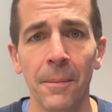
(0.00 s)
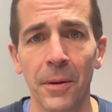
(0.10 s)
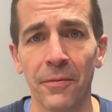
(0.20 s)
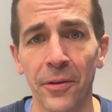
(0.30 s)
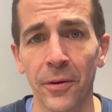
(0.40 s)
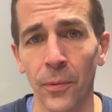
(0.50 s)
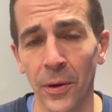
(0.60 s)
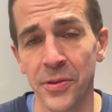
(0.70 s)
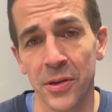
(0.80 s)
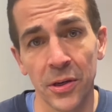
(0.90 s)
But for
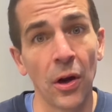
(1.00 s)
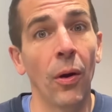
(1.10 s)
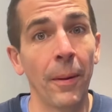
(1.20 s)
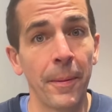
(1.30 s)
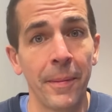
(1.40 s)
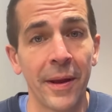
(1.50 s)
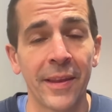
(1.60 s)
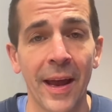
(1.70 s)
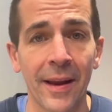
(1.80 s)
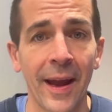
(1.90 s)
Wilson to go up and make
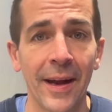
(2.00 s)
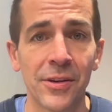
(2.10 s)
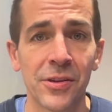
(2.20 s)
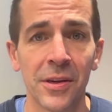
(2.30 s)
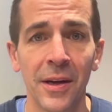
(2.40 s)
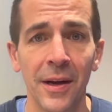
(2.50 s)
that catch